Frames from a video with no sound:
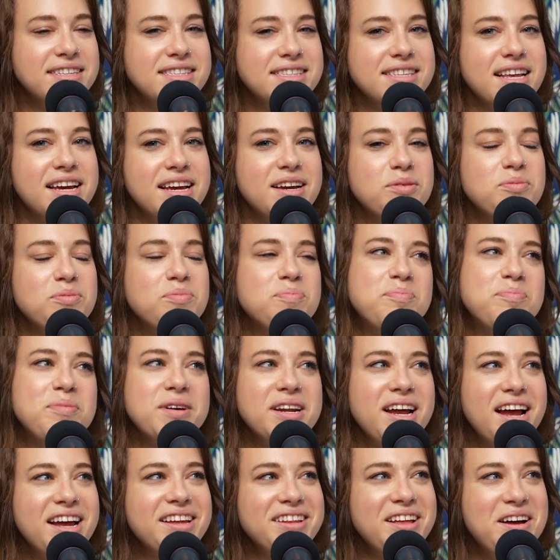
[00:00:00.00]
it's like,
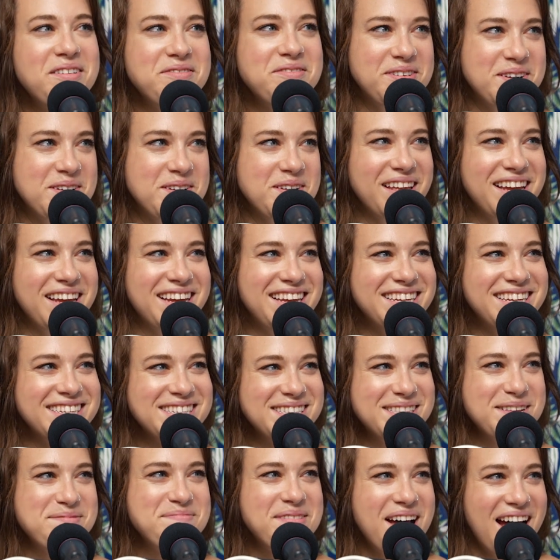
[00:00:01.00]
but I love him. Like
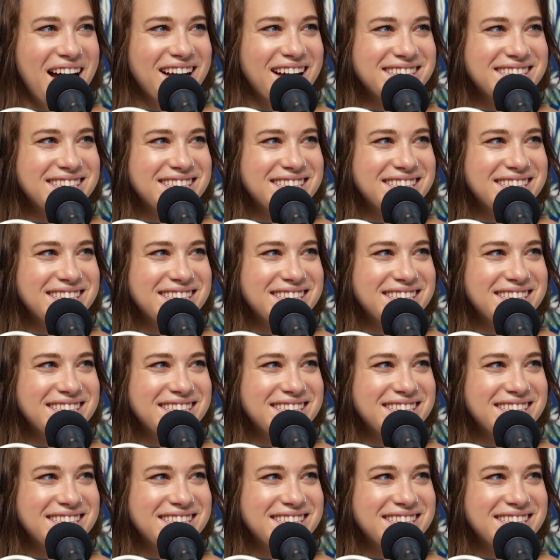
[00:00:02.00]
he's the best.